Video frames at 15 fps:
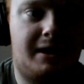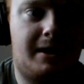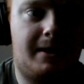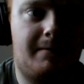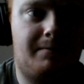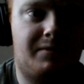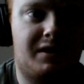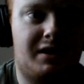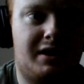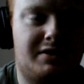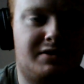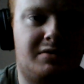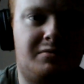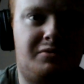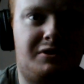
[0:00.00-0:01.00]
At
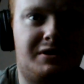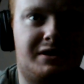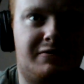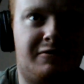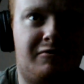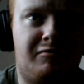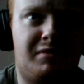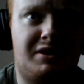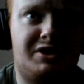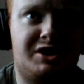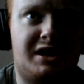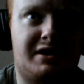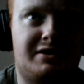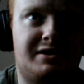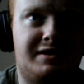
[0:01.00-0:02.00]
some points, they've even been
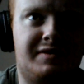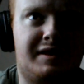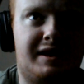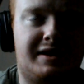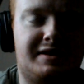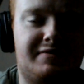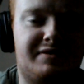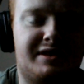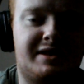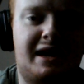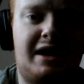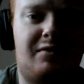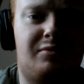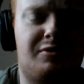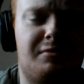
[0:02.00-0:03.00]
challenging the likes of
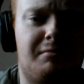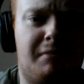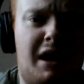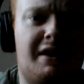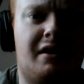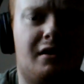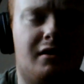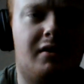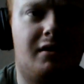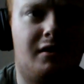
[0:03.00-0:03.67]
Sauber and Manor,